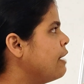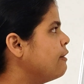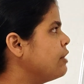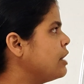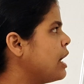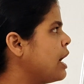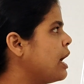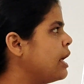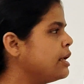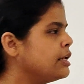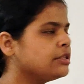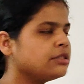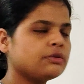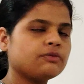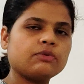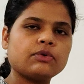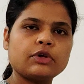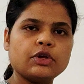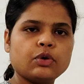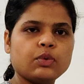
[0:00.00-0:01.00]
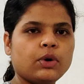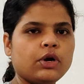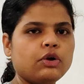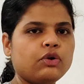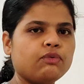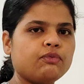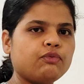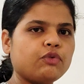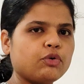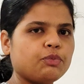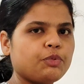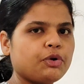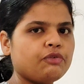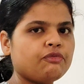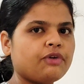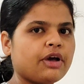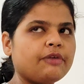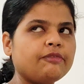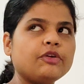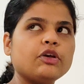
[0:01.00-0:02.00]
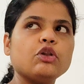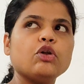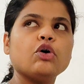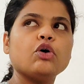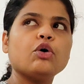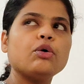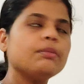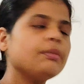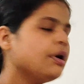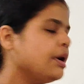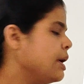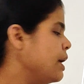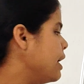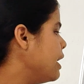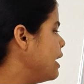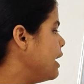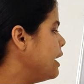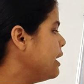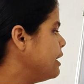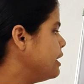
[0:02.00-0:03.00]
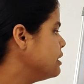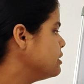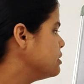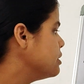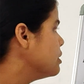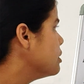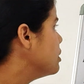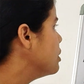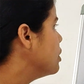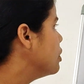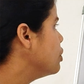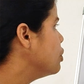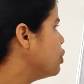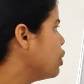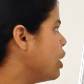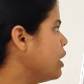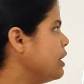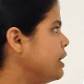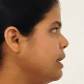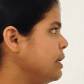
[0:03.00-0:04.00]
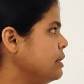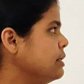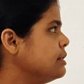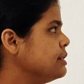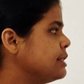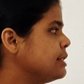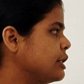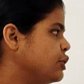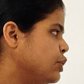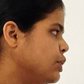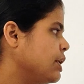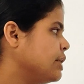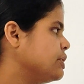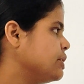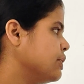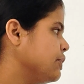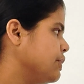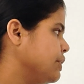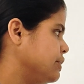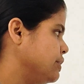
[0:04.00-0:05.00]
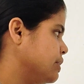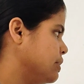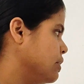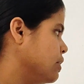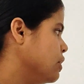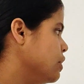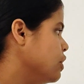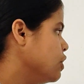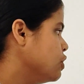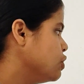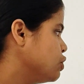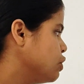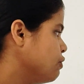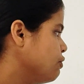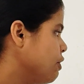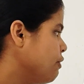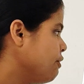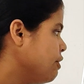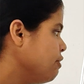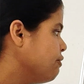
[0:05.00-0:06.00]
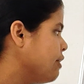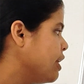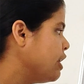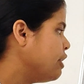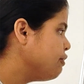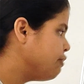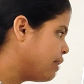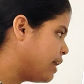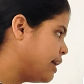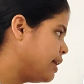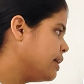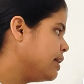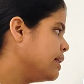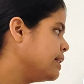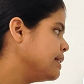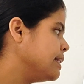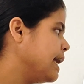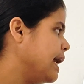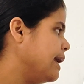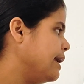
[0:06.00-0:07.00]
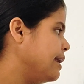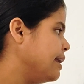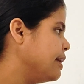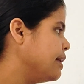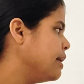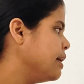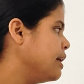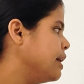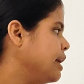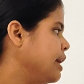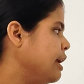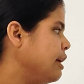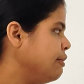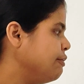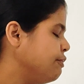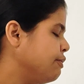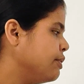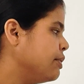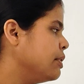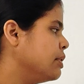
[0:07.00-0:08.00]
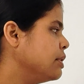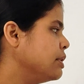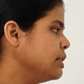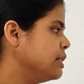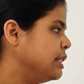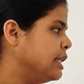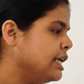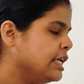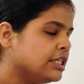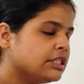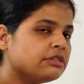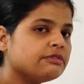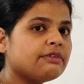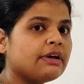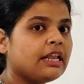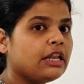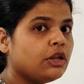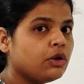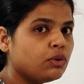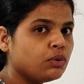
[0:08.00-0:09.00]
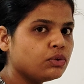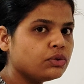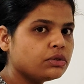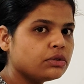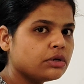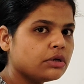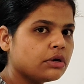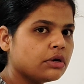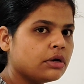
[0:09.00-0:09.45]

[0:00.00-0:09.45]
our R is equal to 4.5 kilo ohm, it is not in saturation region. So we will verify that if these values